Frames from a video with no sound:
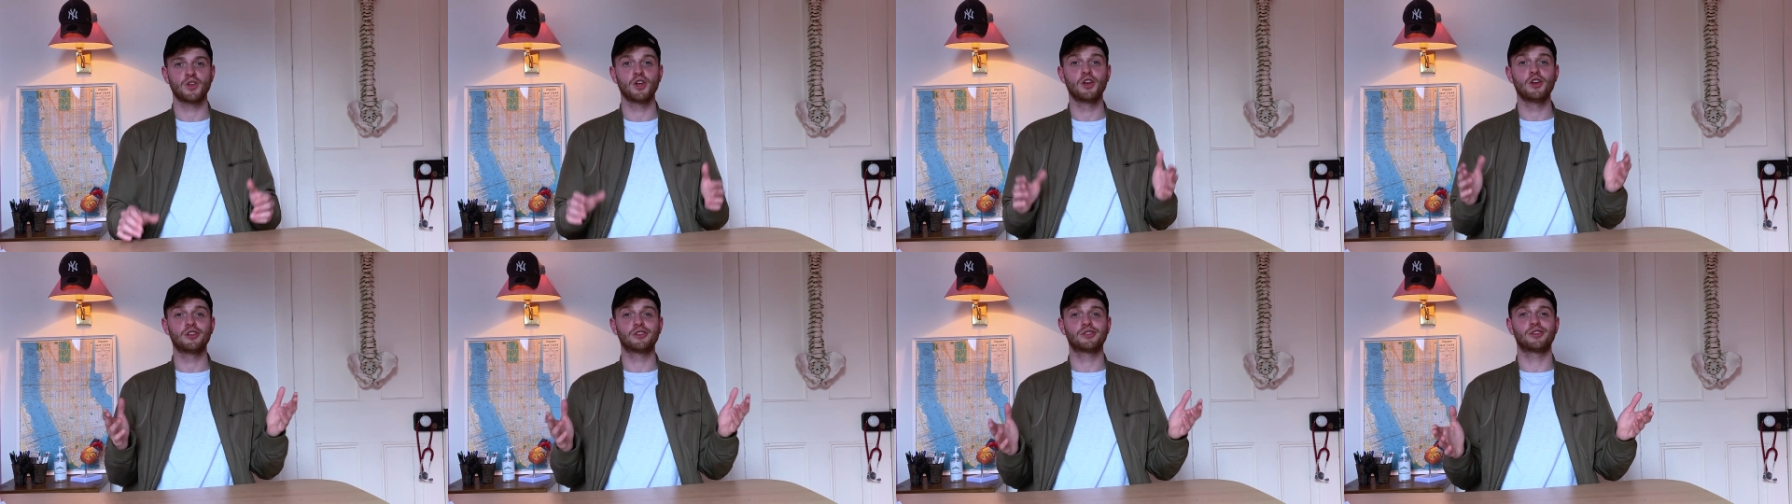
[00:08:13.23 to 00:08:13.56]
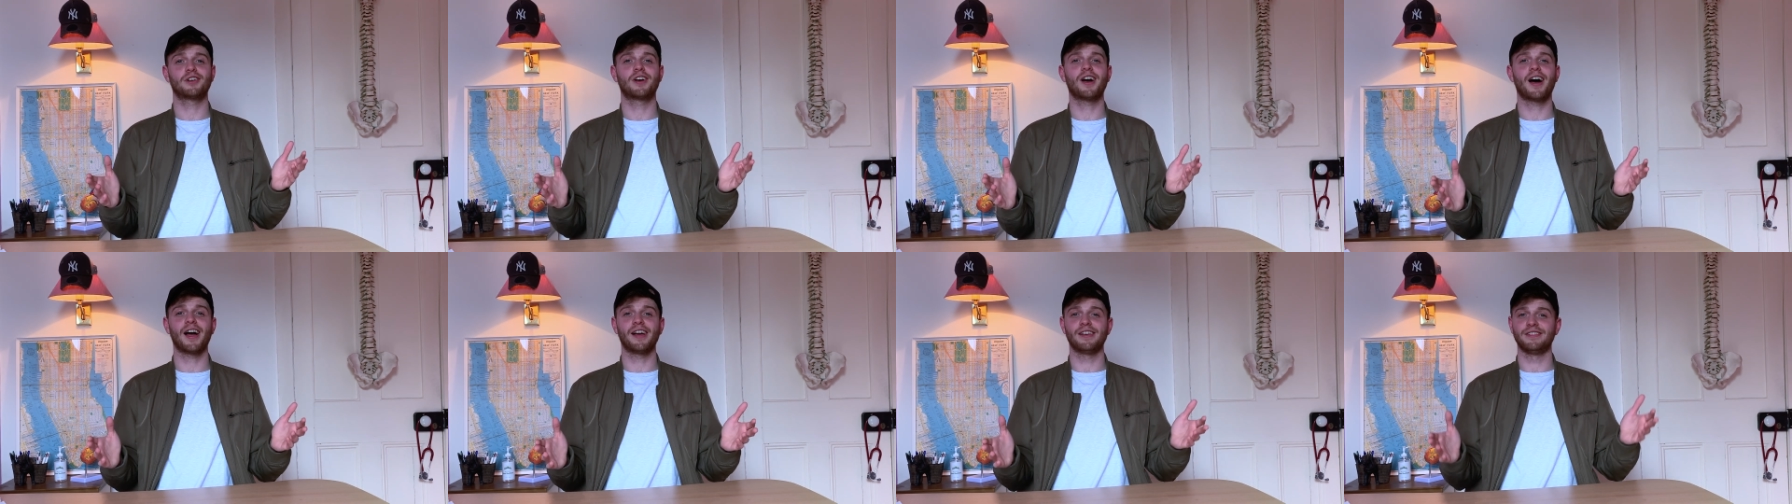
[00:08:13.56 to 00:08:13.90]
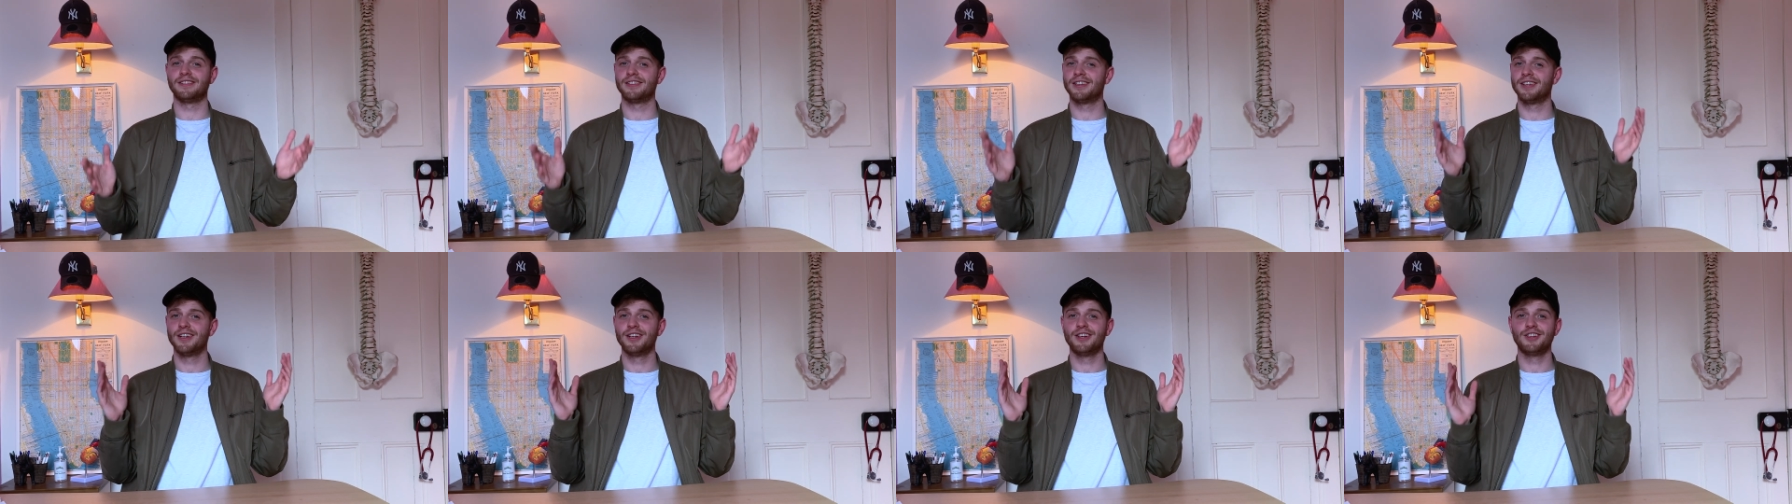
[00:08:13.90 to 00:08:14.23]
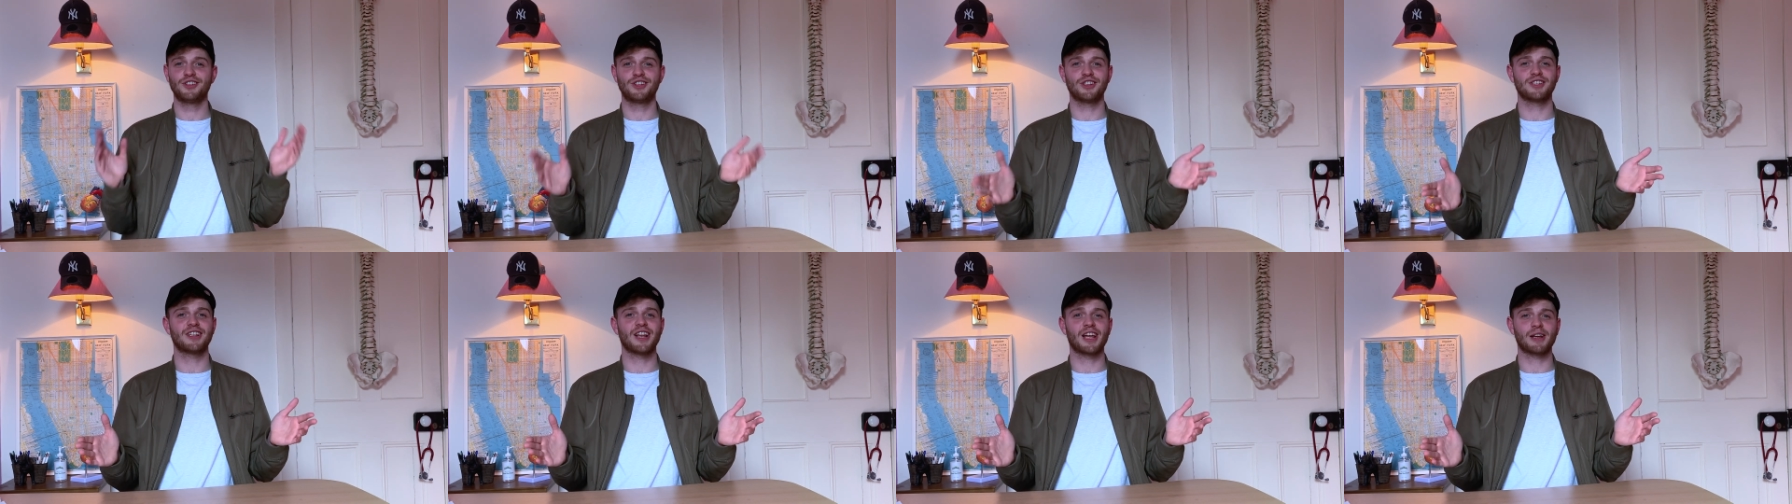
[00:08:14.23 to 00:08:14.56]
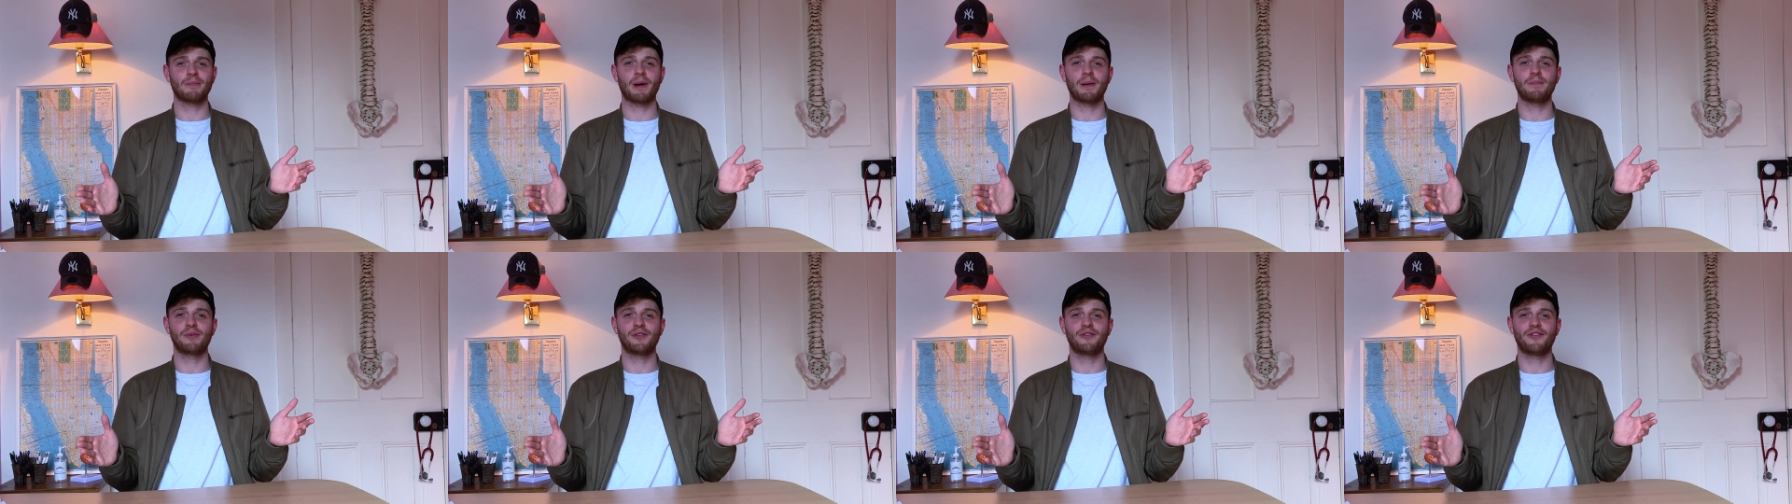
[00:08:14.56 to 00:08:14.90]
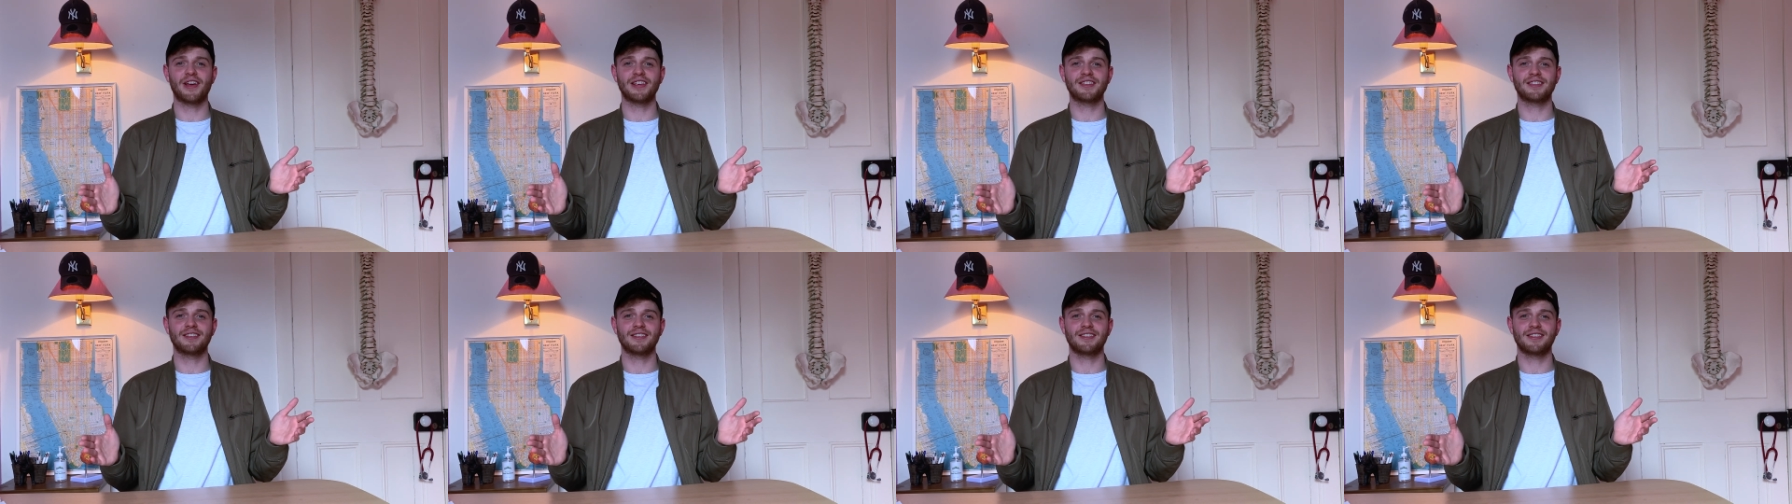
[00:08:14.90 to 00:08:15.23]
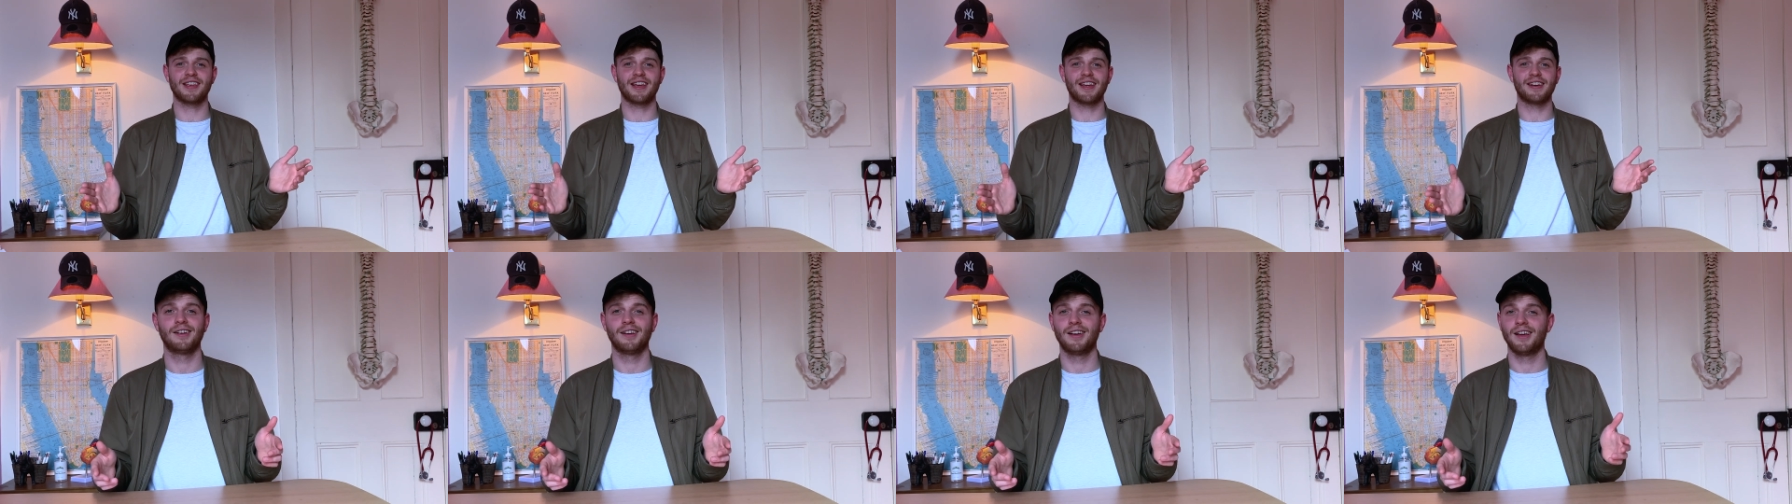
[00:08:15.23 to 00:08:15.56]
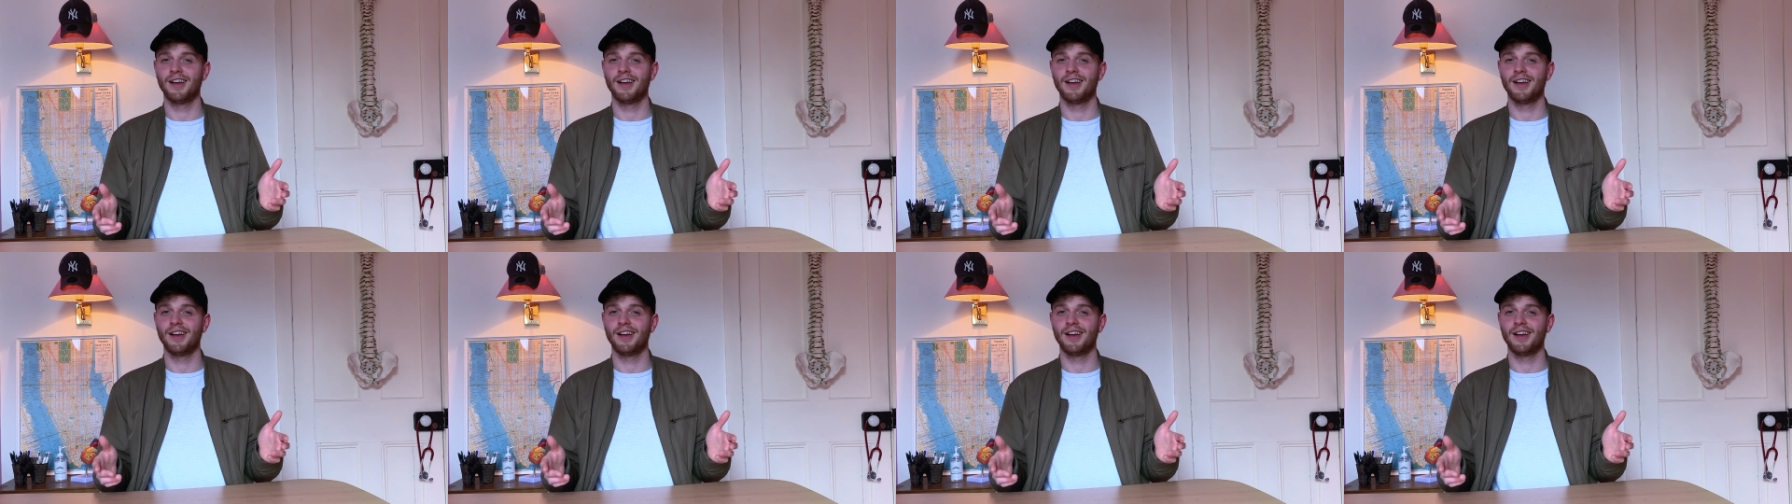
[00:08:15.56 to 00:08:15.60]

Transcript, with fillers: So guys, just like my professor said,